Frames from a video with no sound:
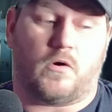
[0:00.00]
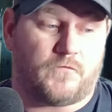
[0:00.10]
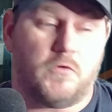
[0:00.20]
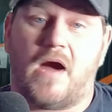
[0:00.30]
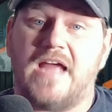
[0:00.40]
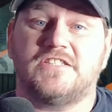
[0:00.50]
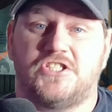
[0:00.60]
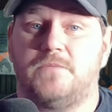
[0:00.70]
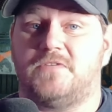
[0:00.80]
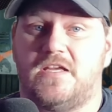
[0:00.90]
If you buy a
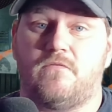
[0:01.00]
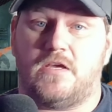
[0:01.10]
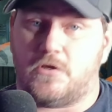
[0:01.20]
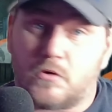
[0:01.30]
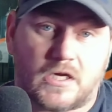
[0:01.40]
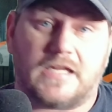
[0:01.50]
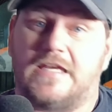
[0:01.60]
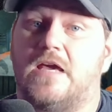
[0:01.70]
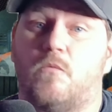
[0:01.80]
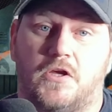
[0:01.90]
cheap TV, you're going to
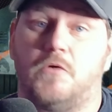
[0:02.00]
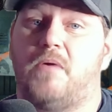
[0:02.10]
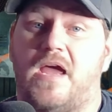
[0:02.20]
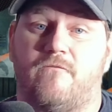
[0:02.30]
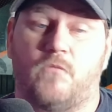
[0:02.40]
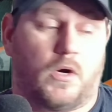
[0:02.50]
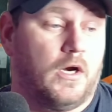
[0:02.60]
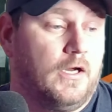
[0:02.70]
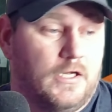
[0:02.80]
get what you pay for.